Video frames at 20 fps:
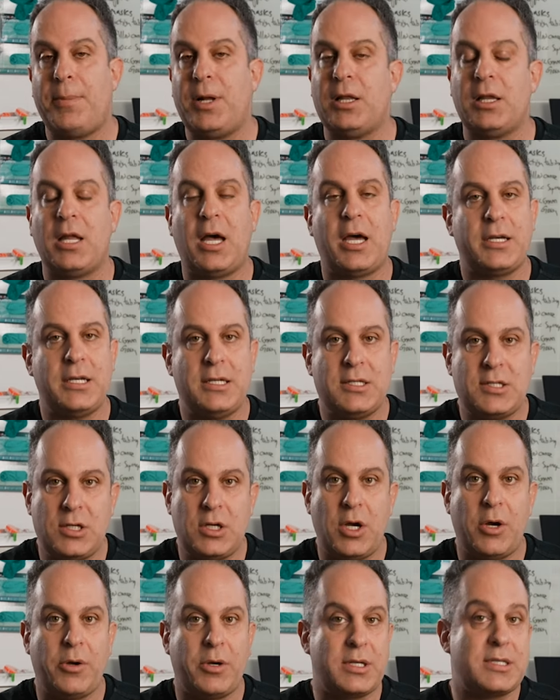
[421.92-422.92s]
Pilates,
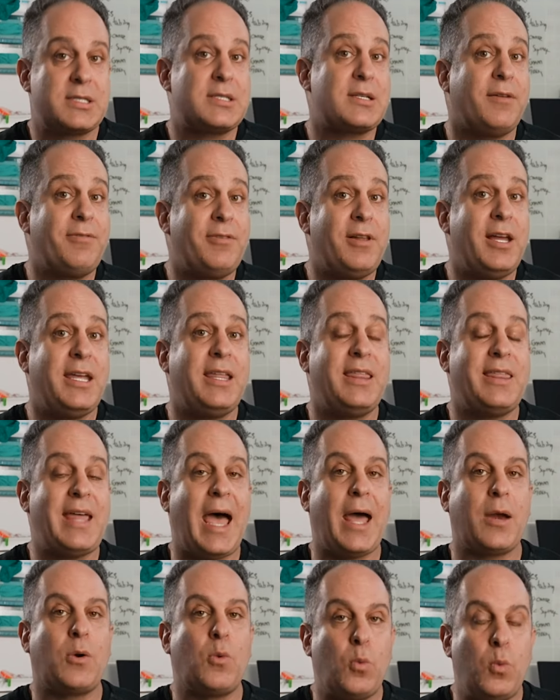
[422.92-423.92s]
yoga. Stuff like
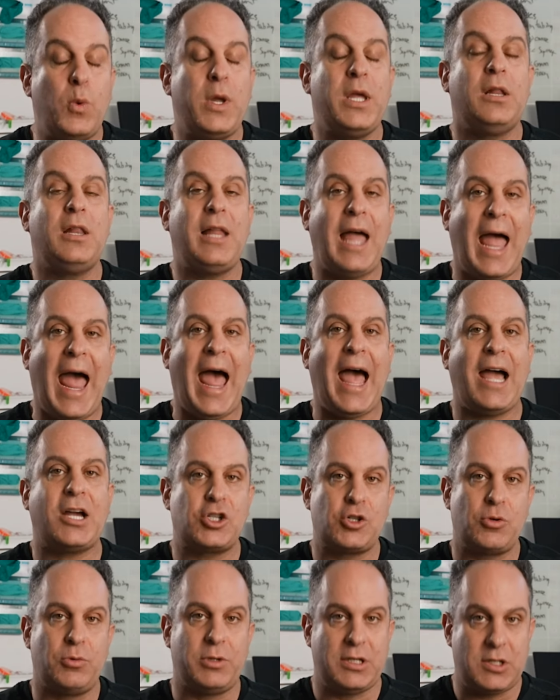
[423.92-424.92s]
that will
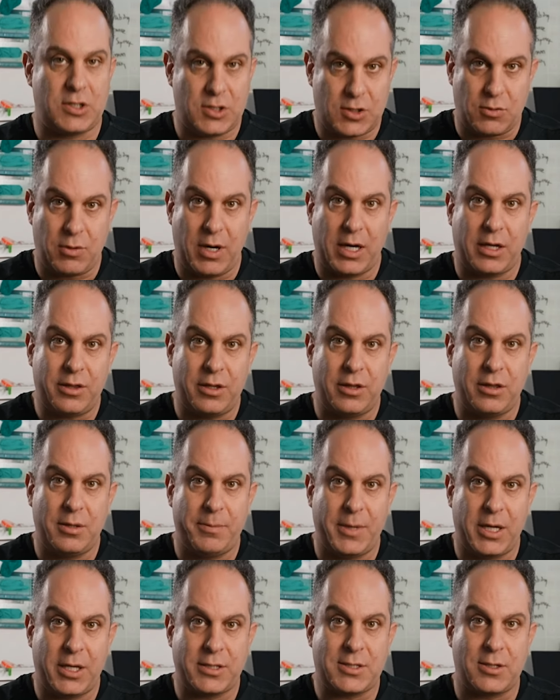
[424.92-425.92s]
actually strengthen the
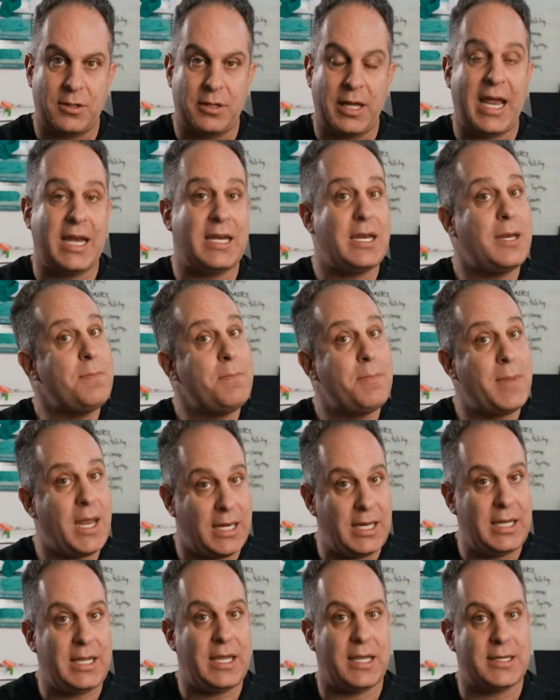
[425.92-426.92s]
muscle and in
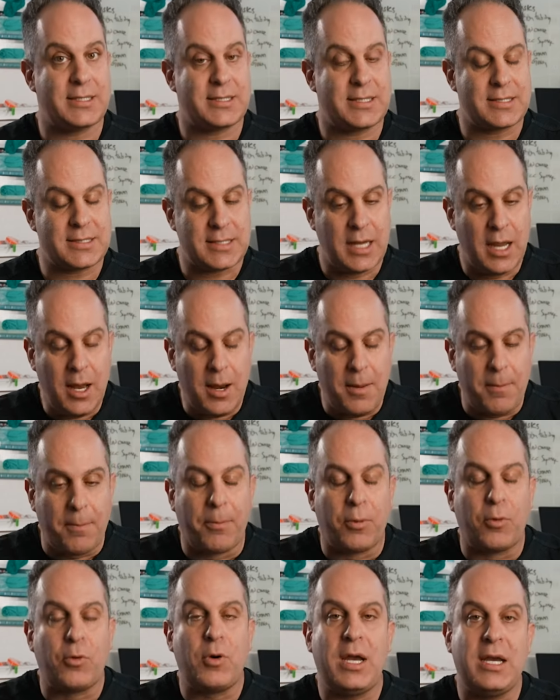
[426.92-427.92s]
many cases
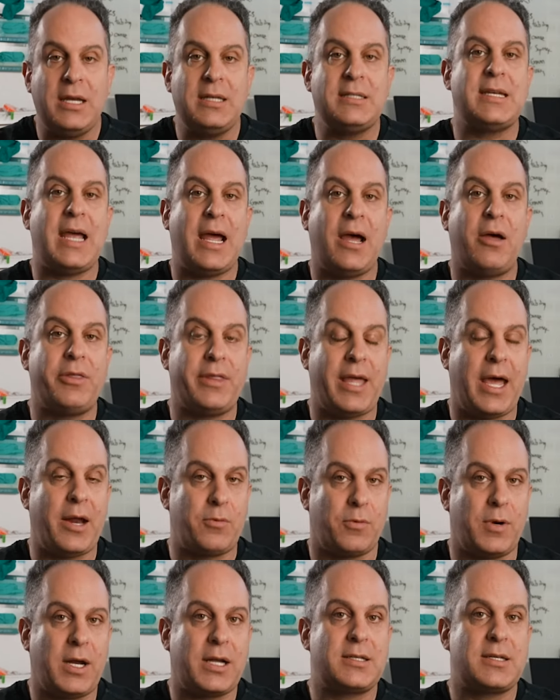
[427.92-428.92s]
bring down that
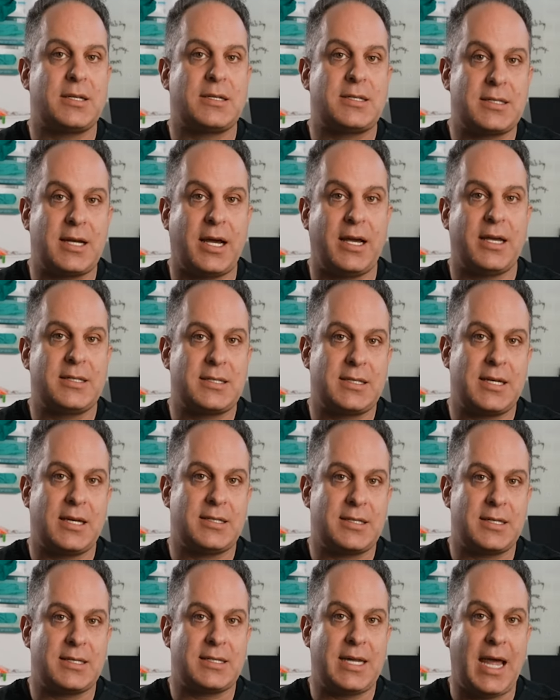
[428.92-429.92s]
rectus
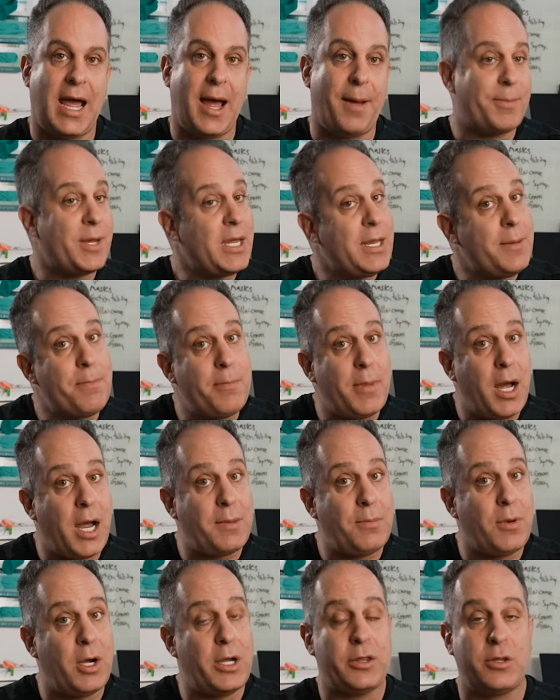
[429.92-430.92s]
diastasis gap. In my
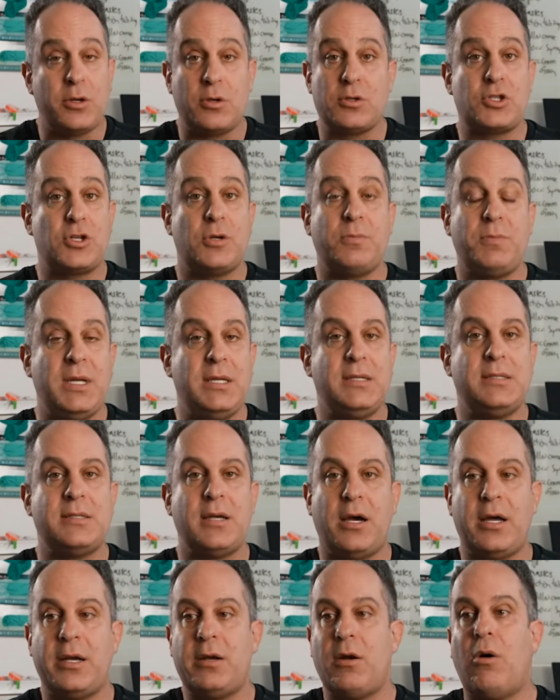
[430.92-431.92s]
mind, those should be
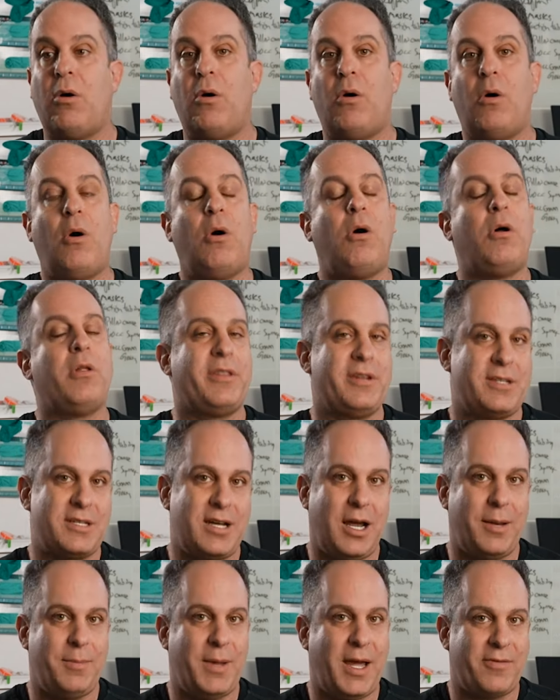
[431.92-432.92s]
done all the
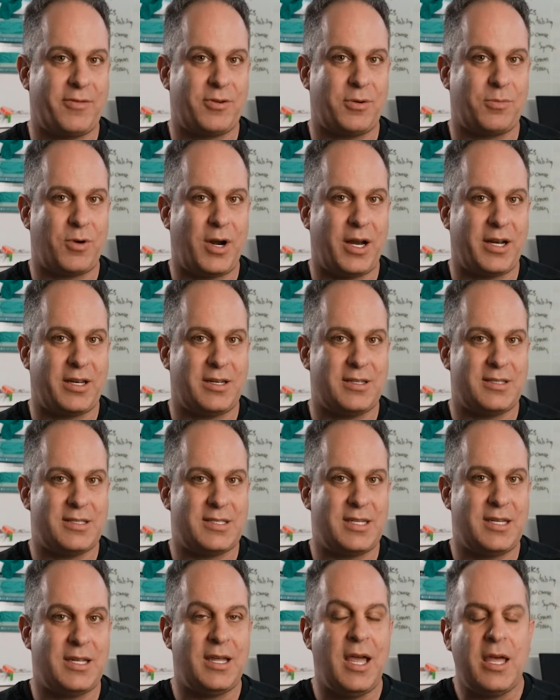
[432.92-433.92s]
time after
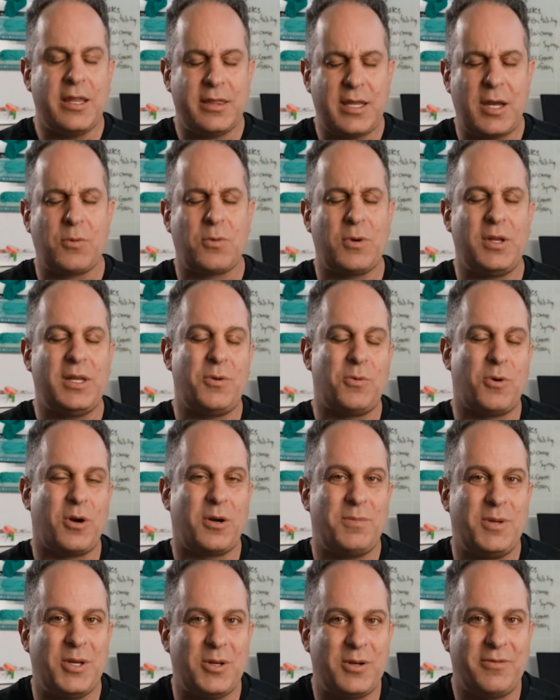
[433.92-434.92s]
pregnancy. They really
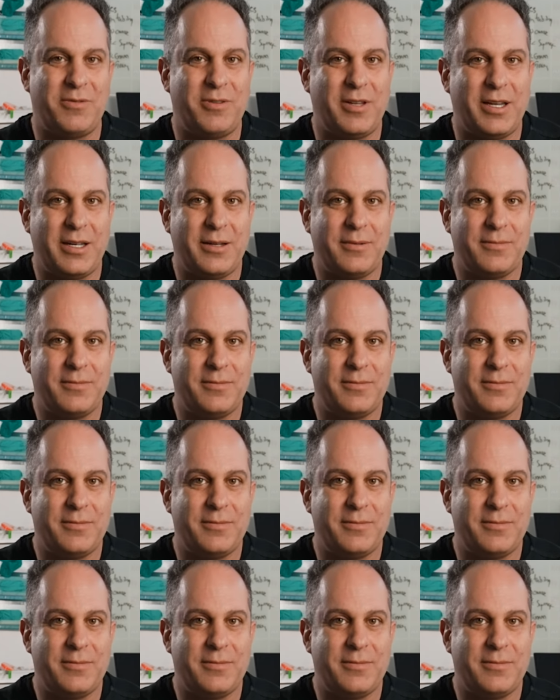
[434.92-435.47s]
work beautifully.